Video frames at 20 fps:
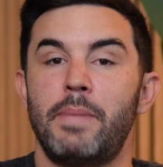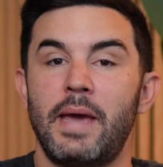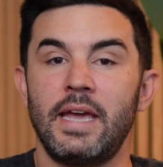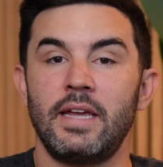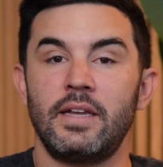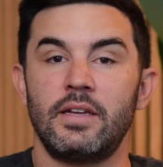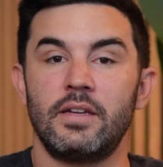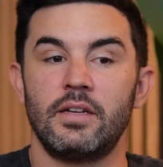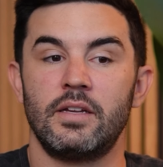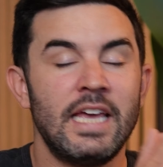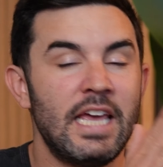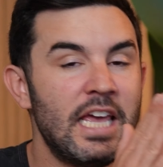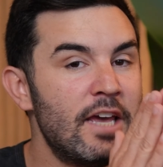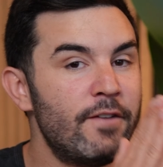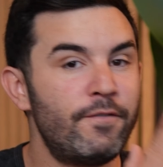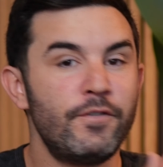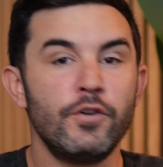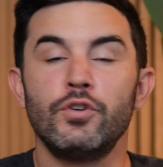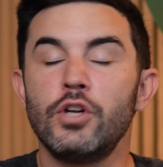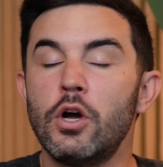bank.
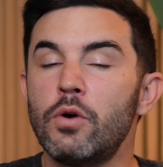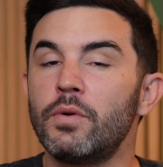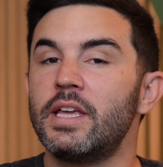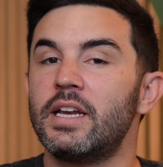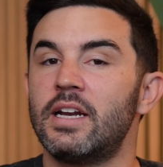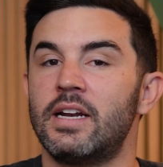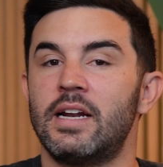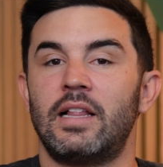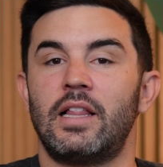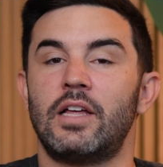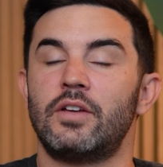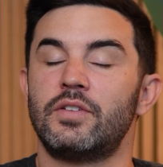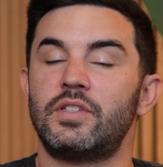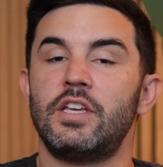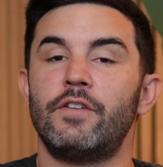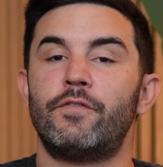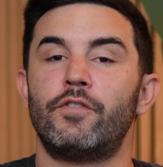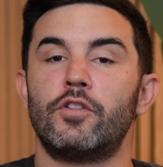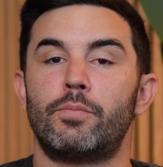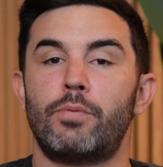If you don't get an
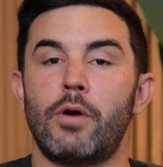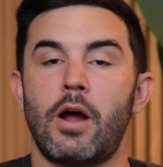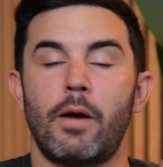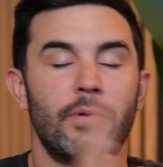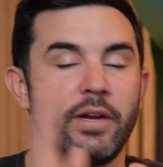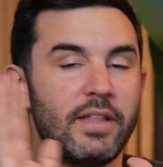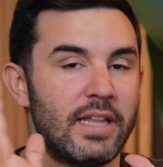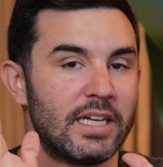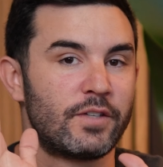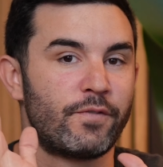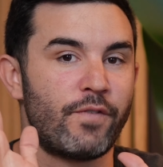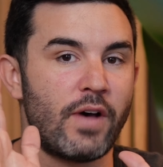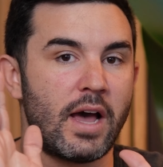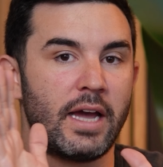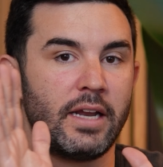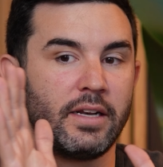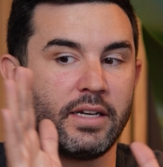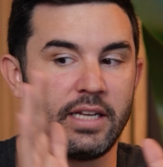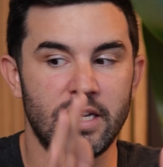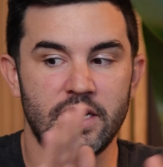LLC for the property, that's
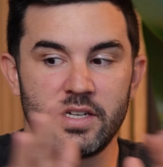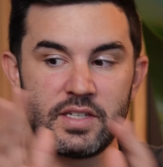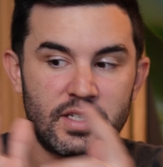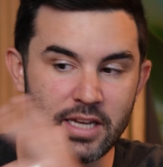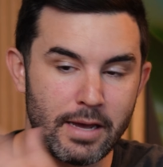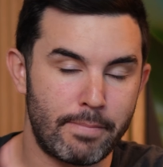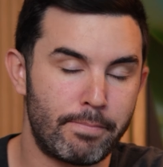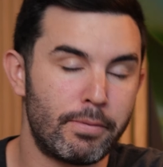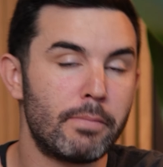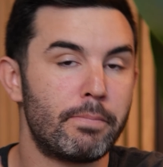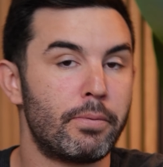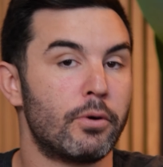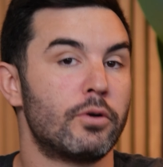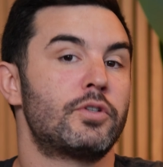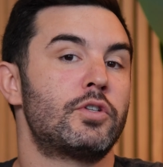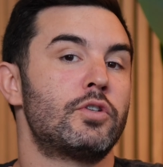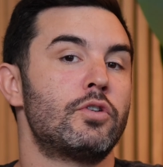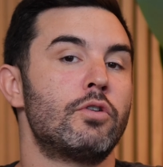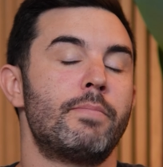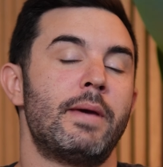fine. Get a separate
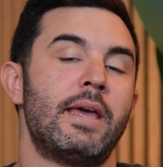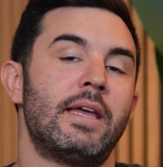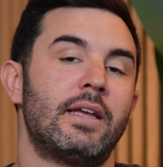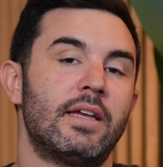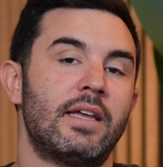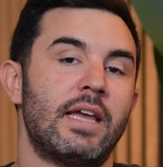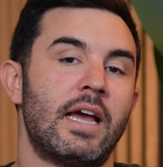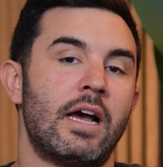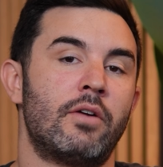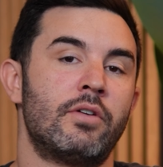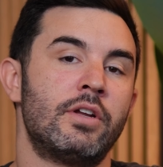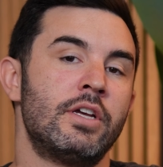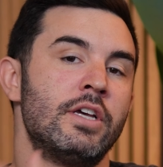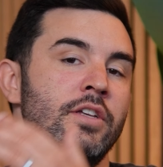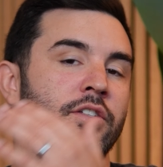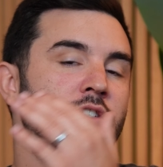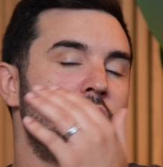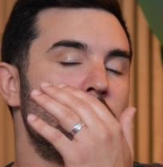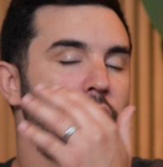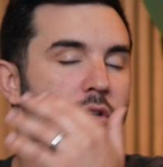personal bank account
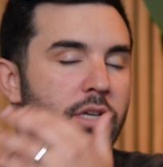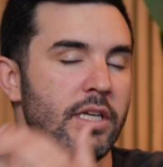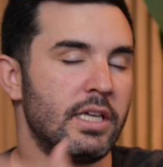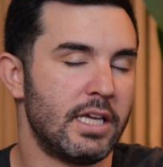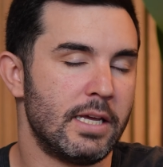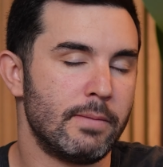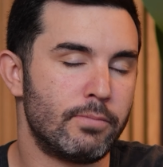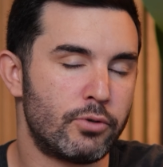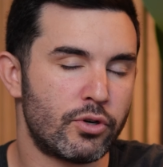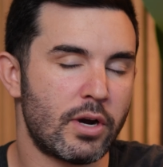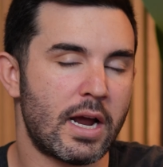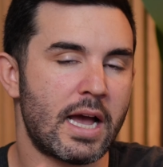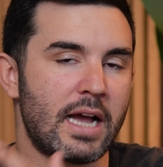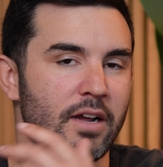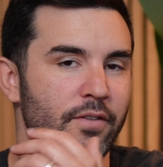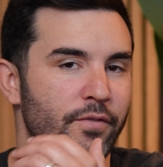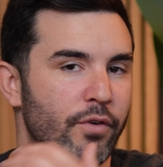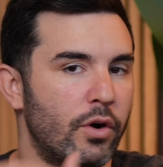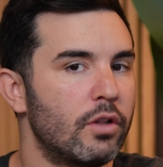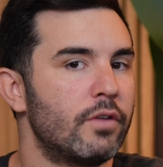so you can keep
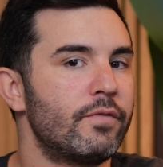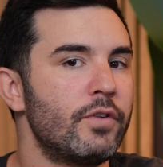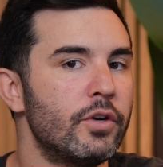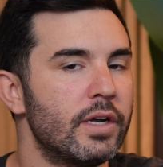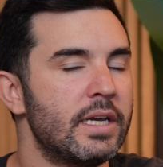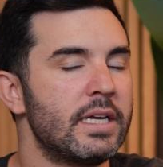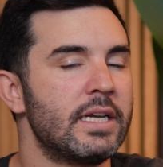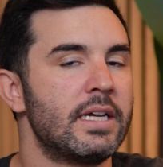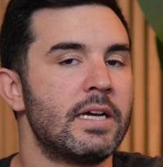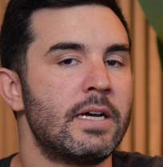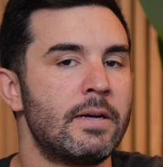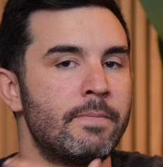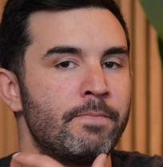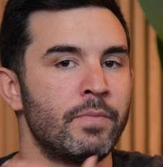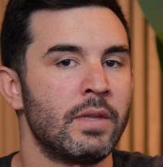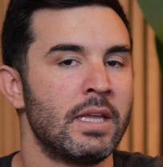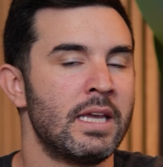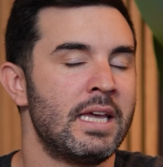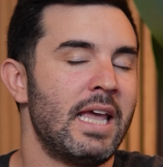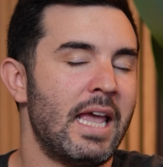track of all of your income
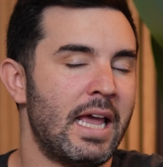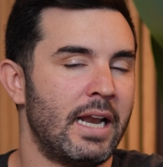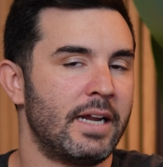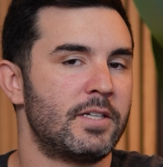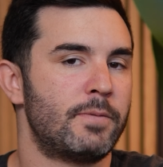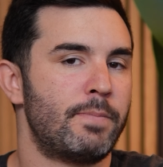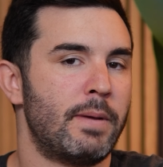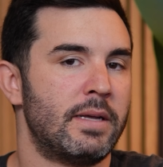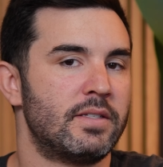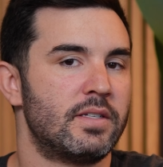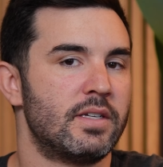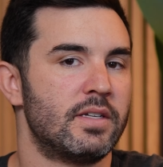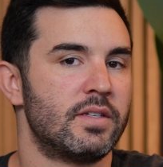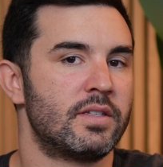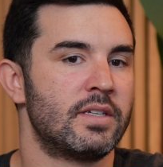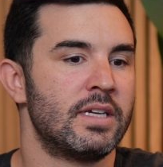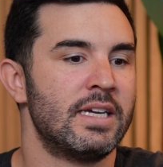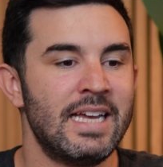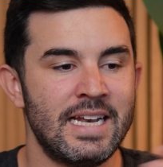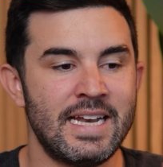and
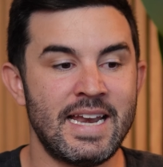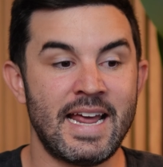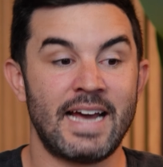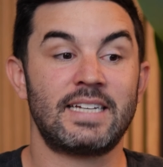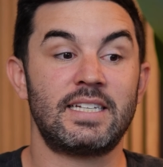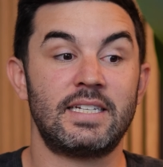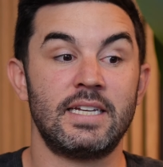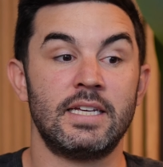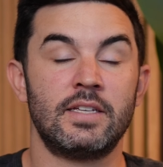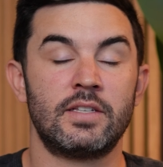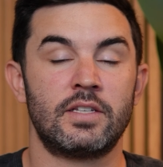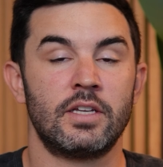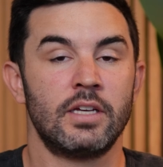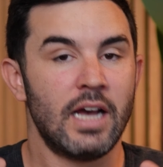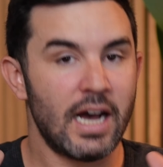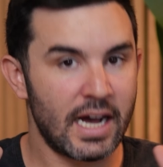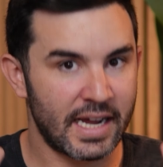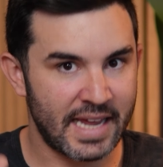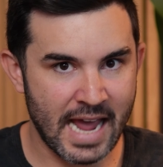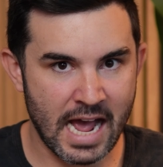expenses. Next is
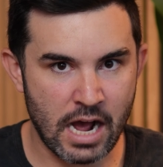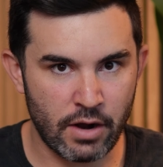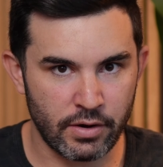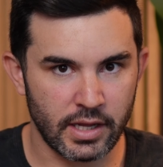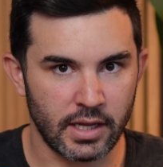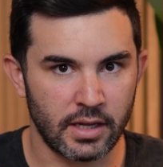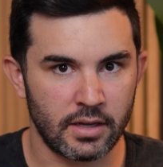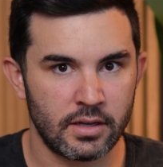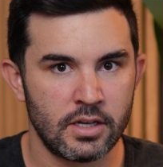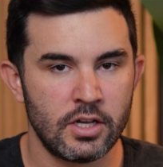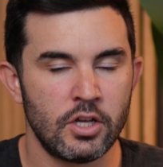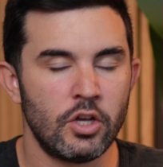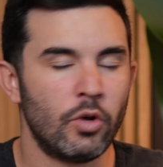accounting.